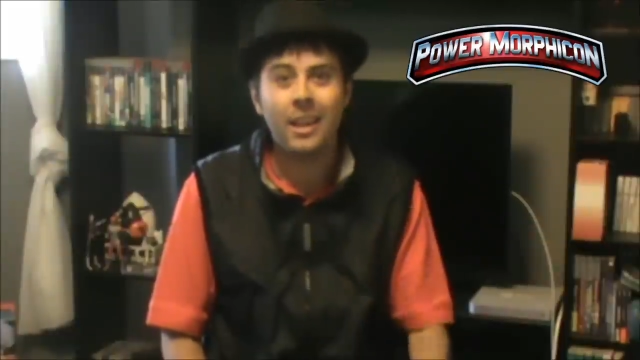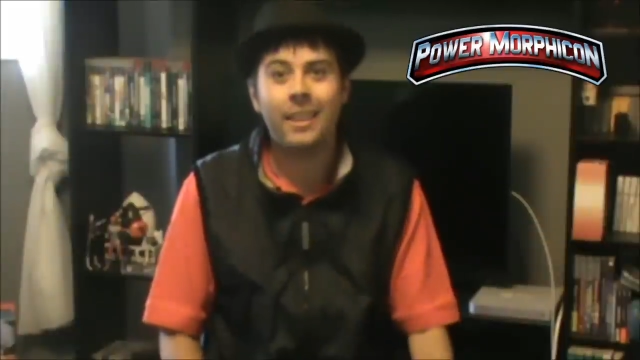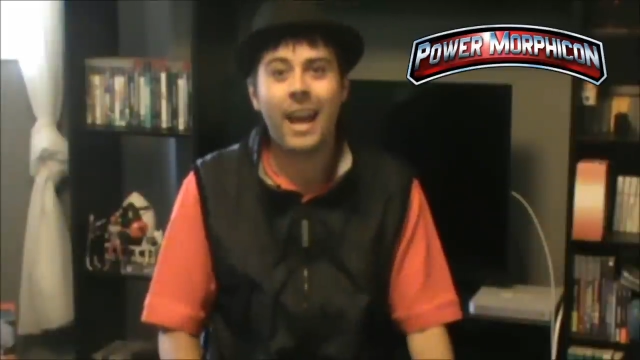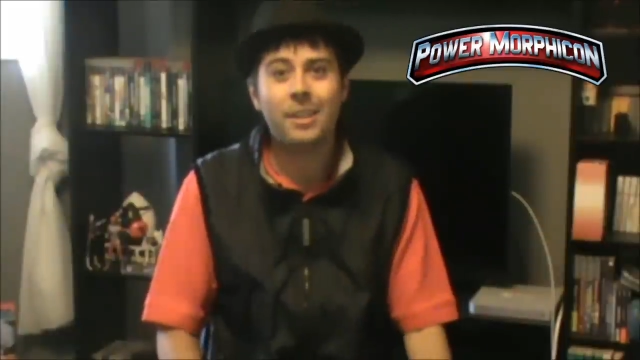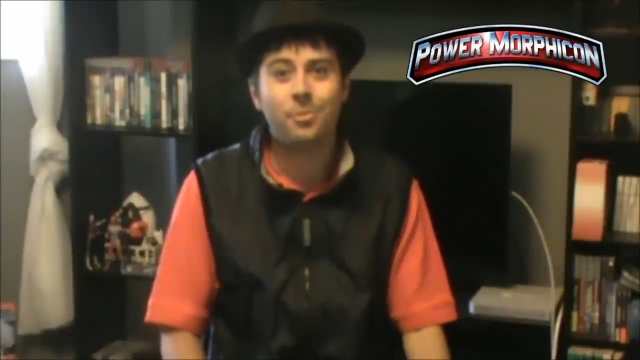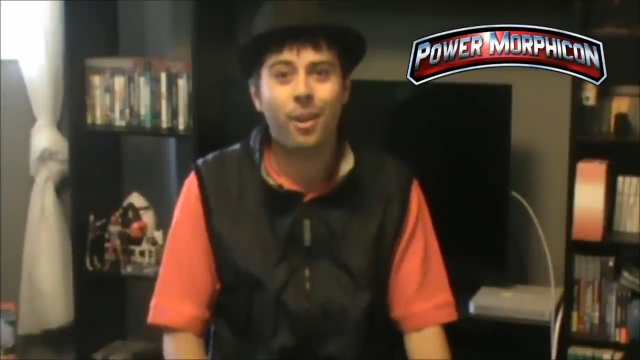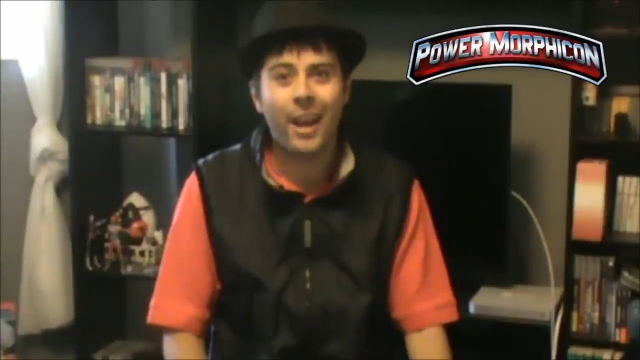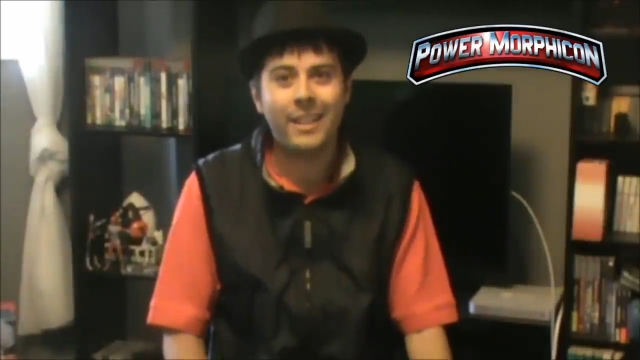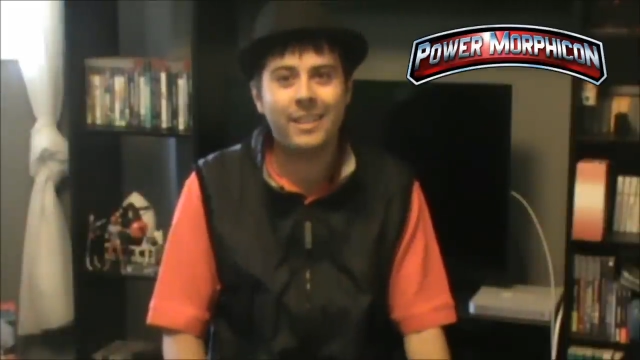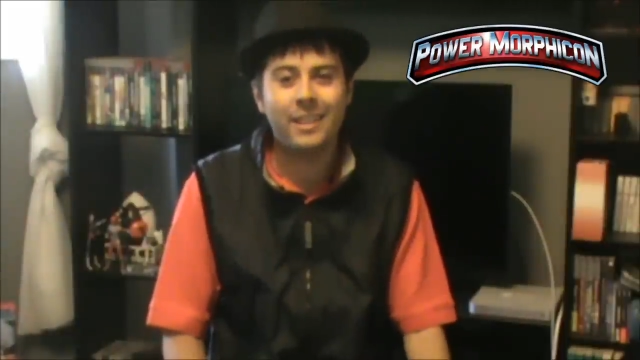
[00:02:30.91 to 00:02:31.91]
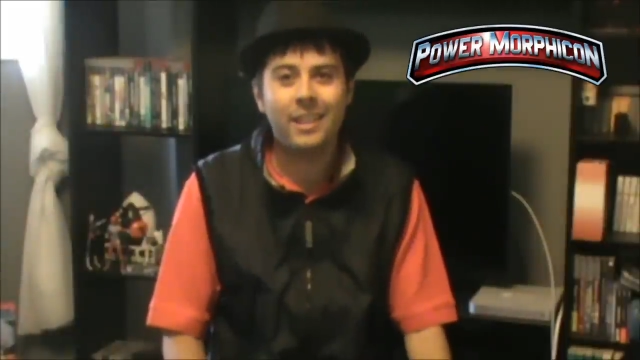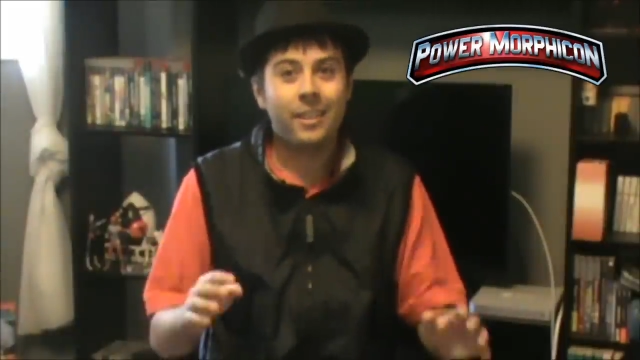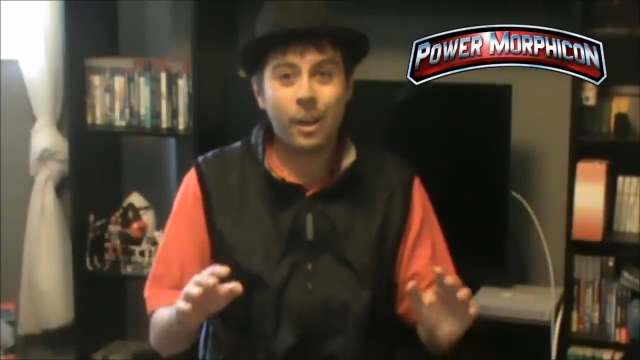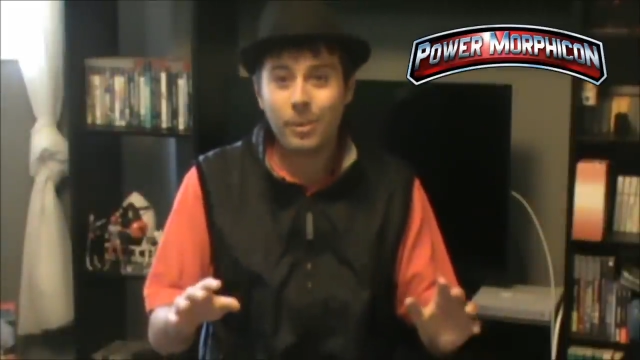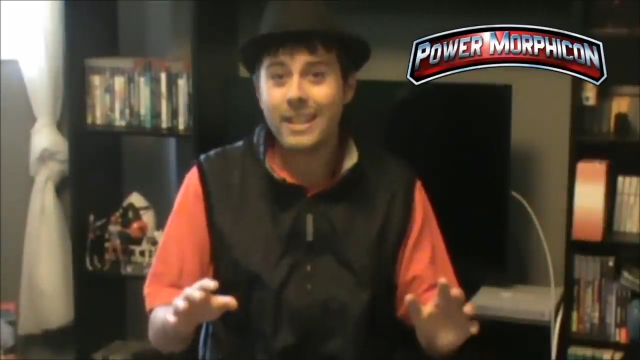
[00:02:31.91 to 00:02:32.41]
That's right.
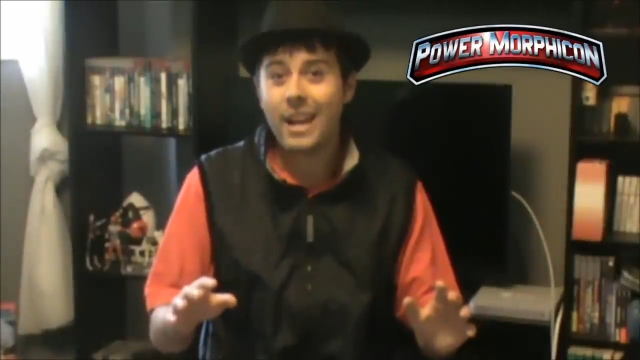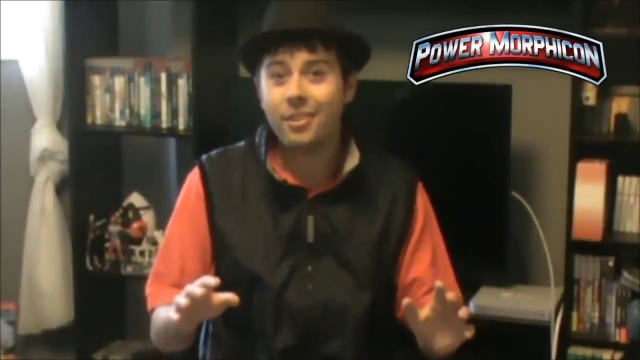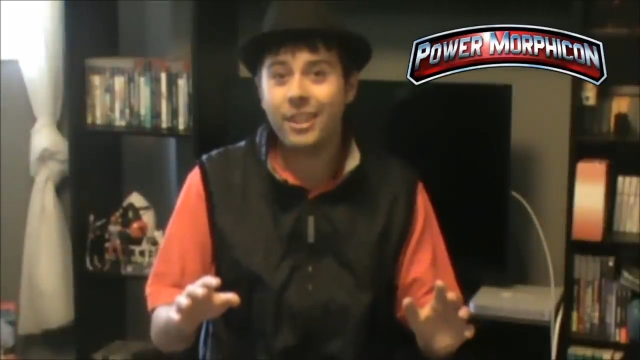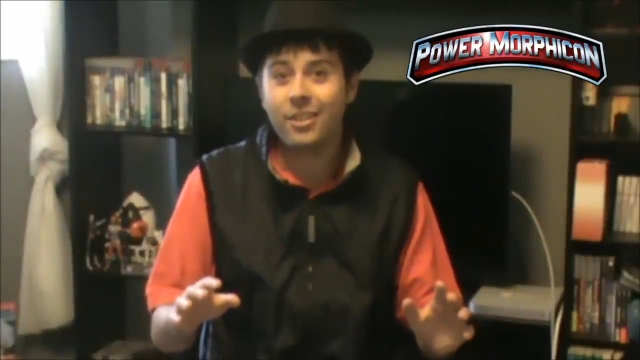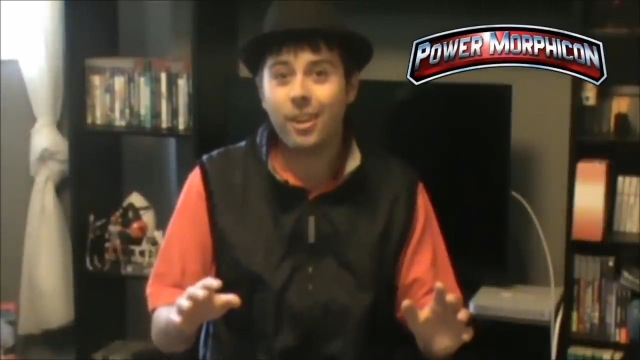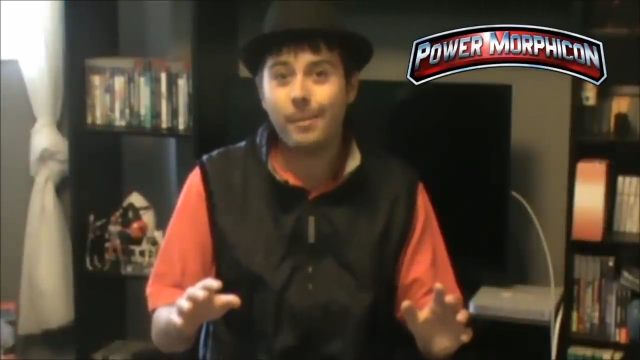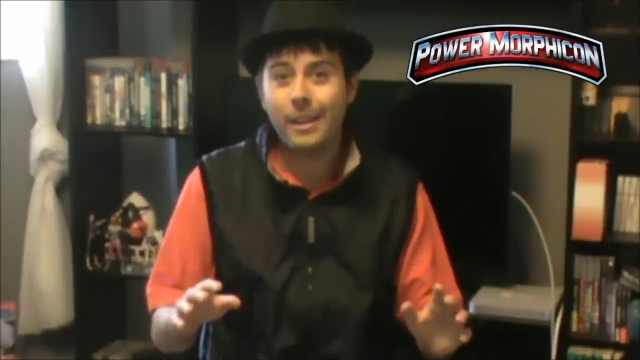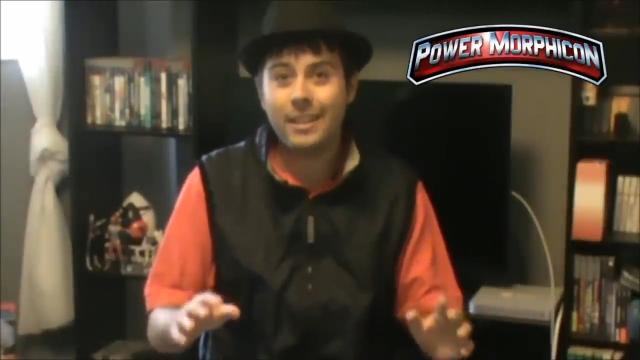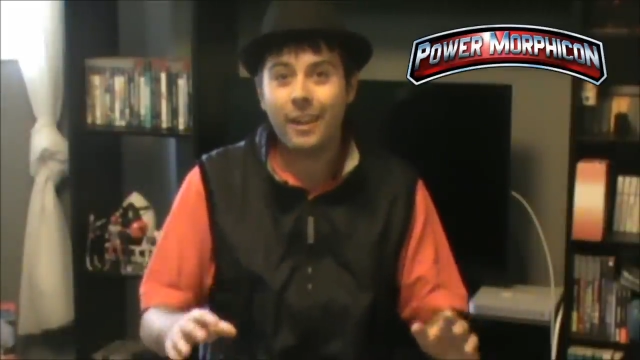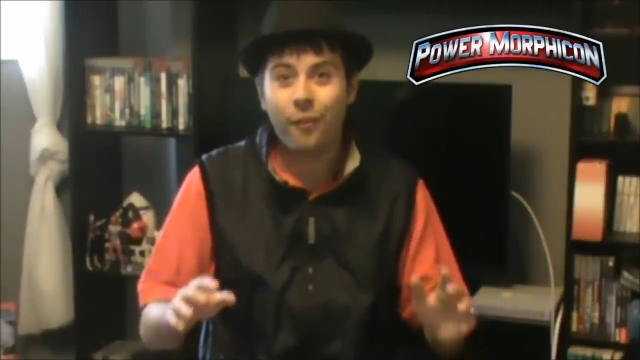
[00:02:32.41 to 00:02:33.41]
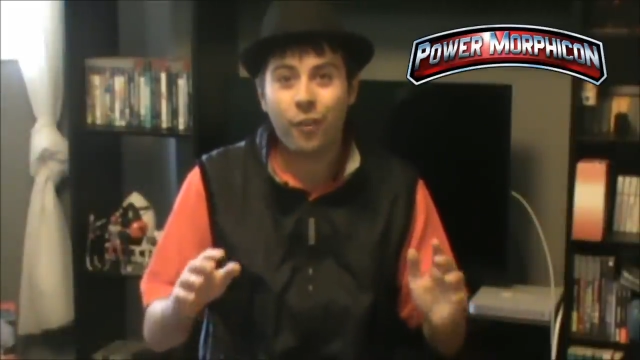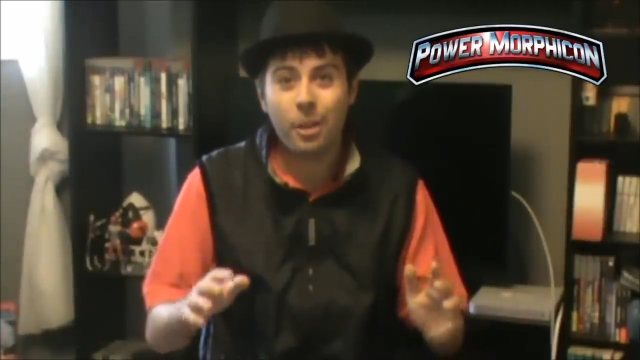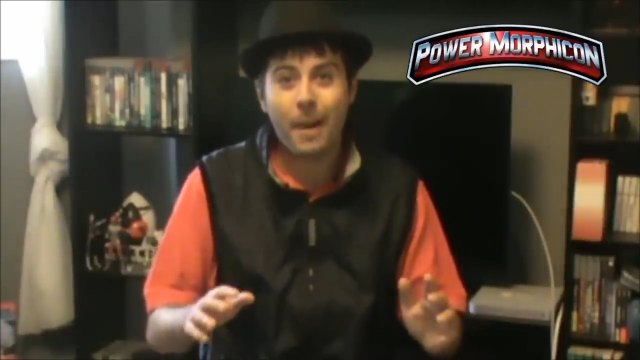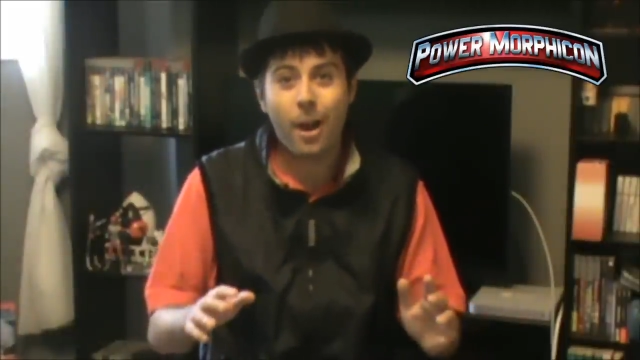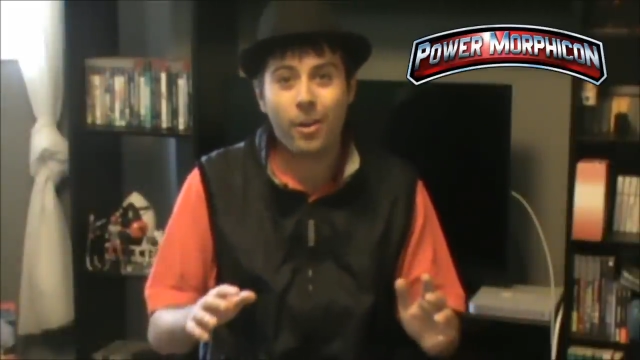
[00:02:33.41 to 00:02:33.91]
There was actually a tournament for the
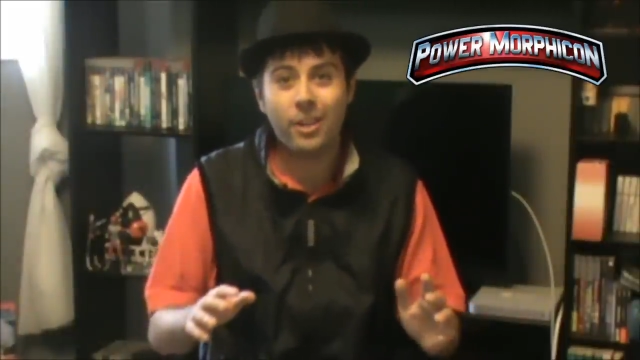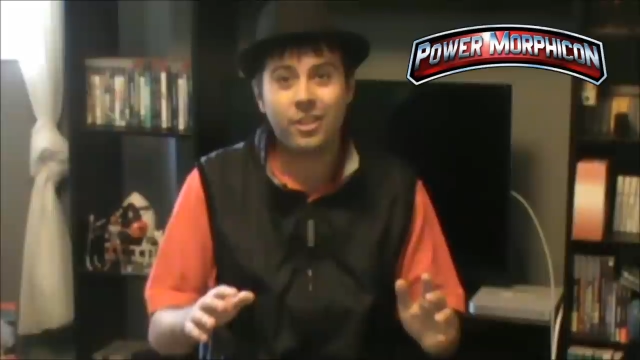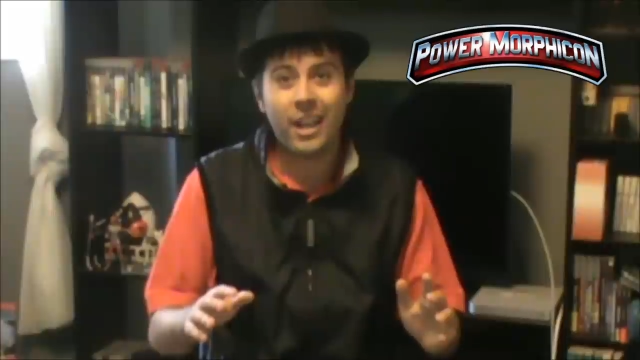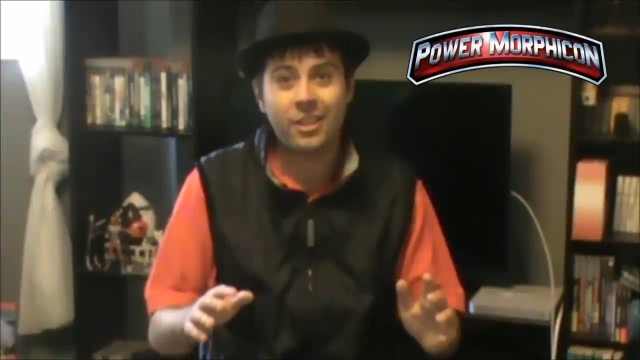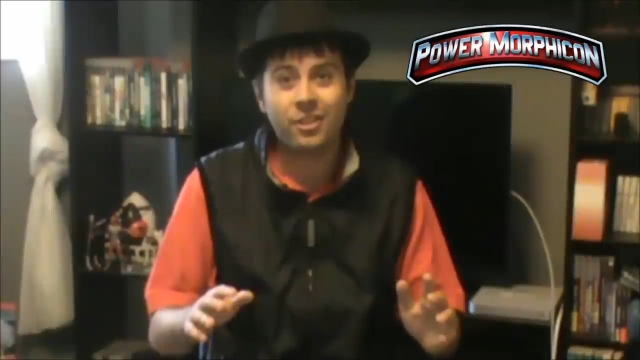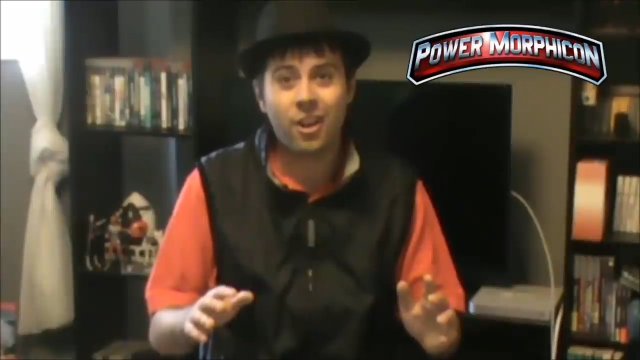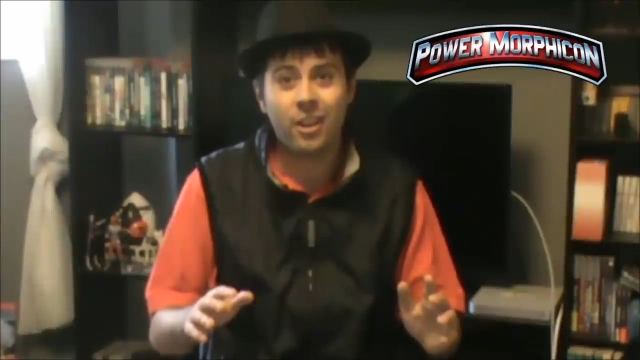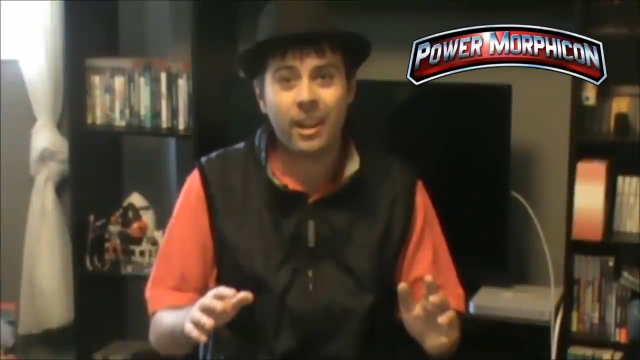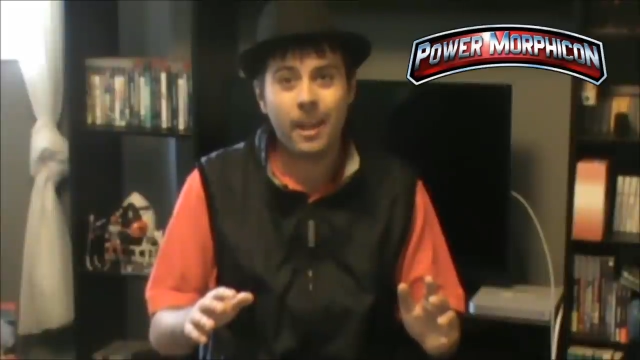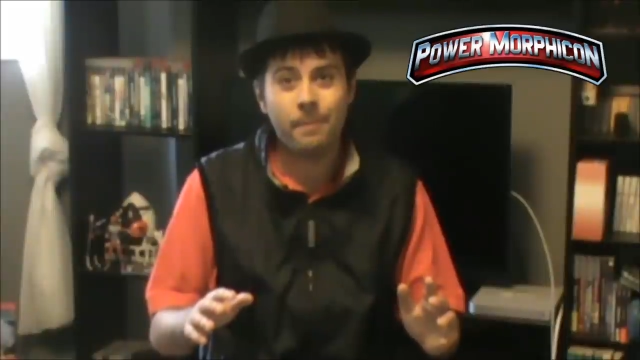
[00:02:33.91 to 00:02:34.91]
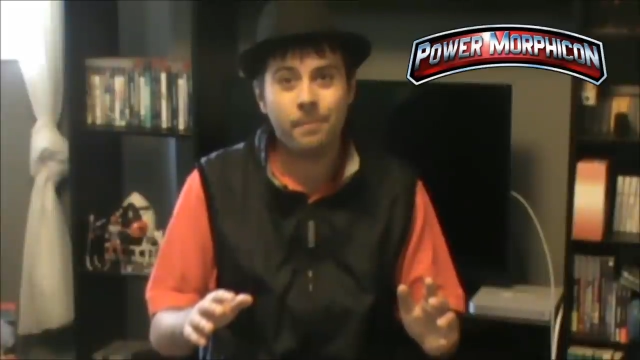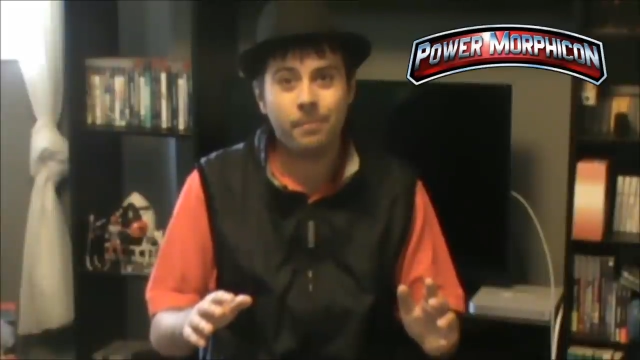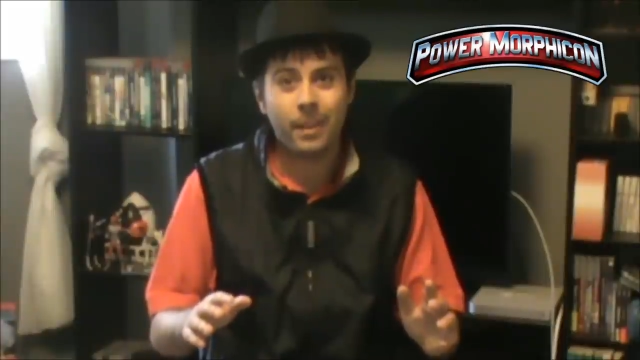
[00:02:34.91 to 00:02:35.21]
Power Rangers Action Card Game,